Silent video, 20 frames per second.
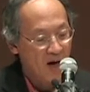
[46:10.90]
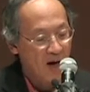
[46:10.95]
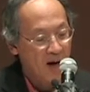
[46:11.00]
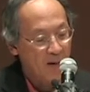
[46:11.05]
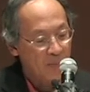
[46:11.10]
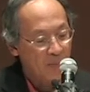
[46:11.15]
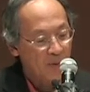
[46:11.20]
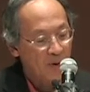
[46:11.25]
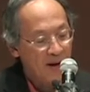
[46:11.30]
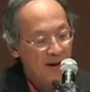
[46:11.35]
A
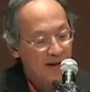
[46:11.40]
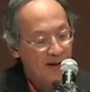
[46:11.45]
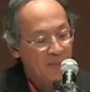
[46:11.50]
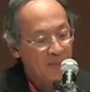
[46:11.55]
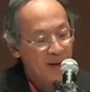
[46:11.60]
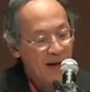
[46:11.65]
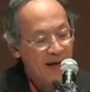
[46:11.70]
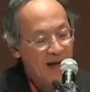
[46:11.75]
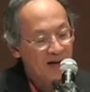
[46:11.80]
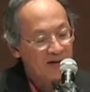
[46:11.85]
praying
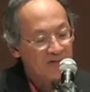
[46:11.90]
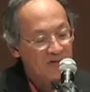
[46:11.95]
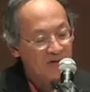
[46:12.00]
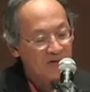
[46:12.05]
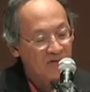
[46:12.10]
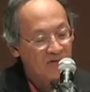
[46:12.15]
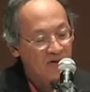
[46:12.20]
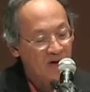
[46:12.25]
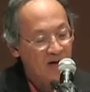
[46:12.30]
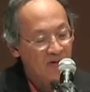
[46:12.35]

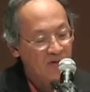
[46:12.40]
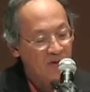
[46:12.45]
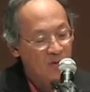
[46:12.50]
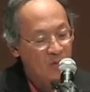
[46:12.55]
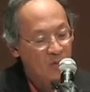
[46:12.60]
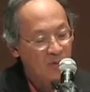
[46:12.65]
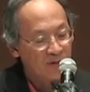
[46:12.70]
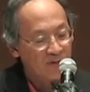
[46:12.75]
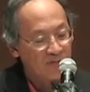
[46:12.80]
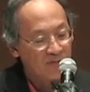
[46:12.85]
mantis on the
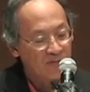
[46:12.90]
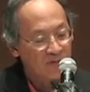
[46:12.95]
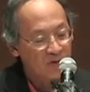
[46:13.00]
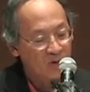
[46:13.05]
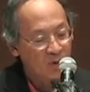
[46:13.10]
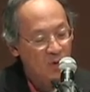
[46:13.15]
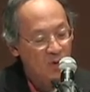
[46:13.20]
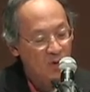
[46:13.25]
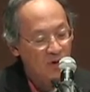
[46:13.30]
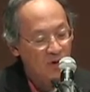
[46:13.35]
wood
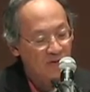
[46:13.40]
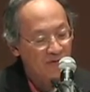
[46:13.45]
floor